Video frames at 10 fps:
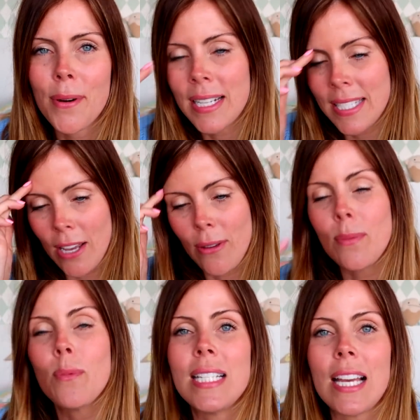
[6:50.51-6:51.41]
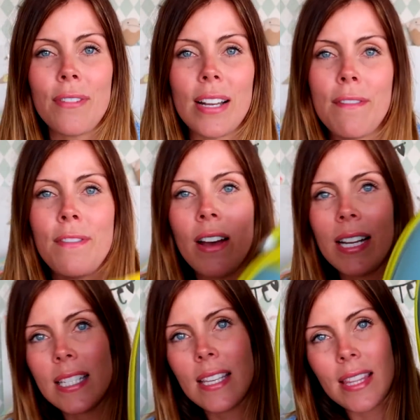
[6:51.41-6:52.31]
and so we definitely
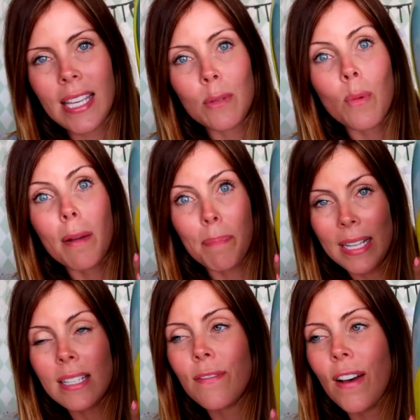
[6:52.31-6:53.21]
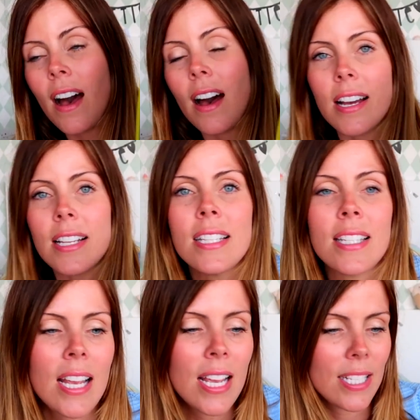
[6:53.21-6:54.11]
find that these work best for us.